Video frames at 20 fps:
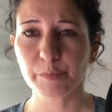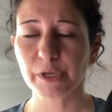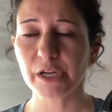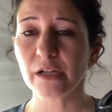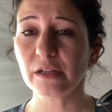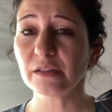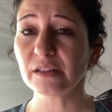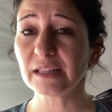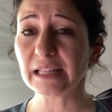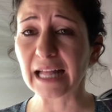but
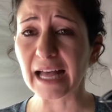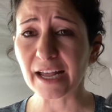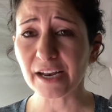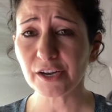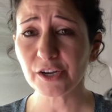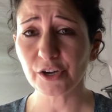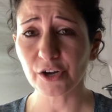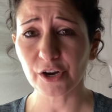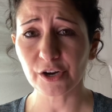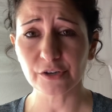a lot
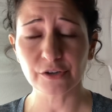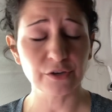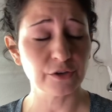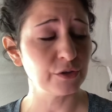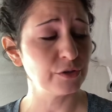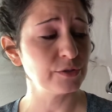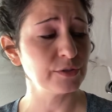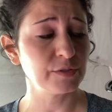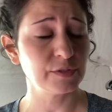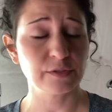of
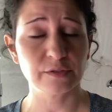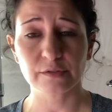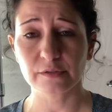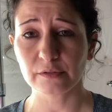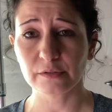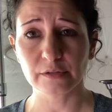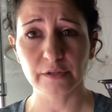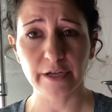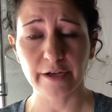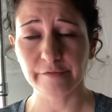gardeners
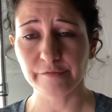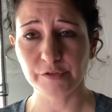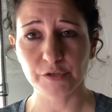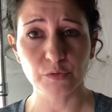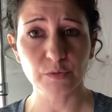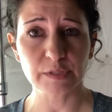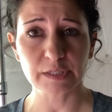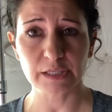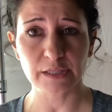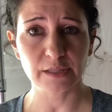love
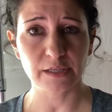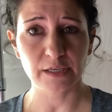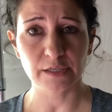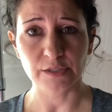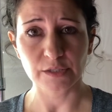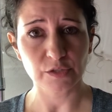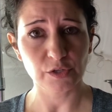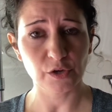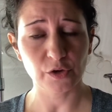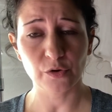using
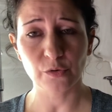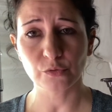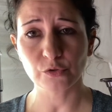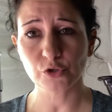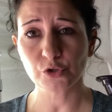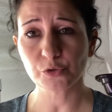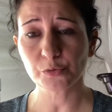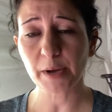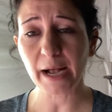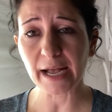these, so
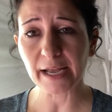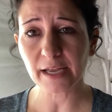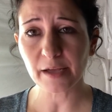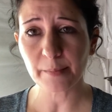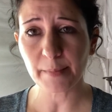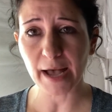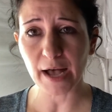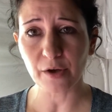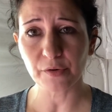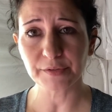try
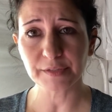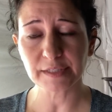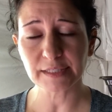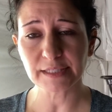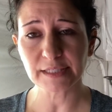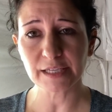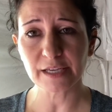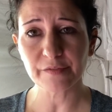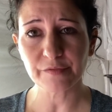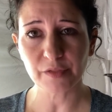them out and
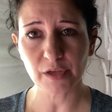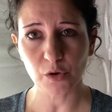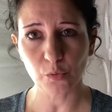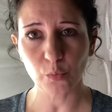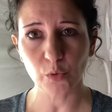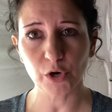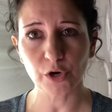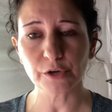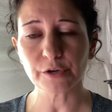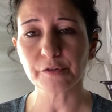see if they
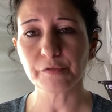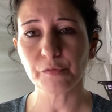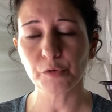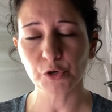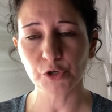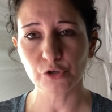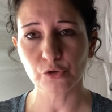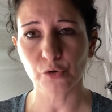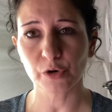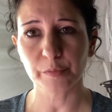work
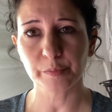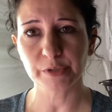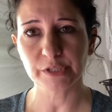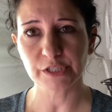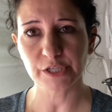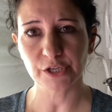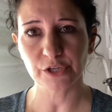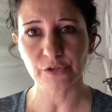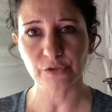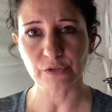for your
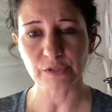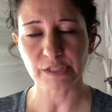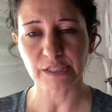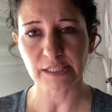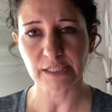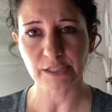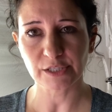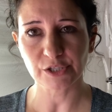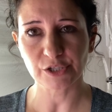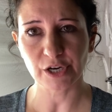particular
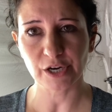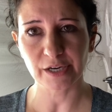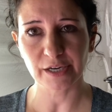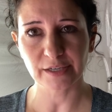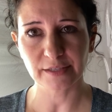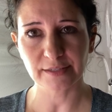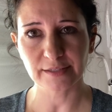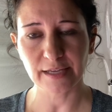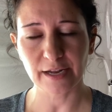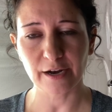seed
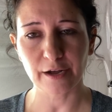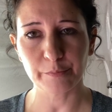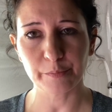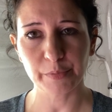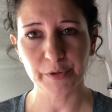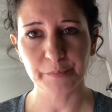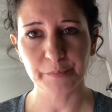starting setup.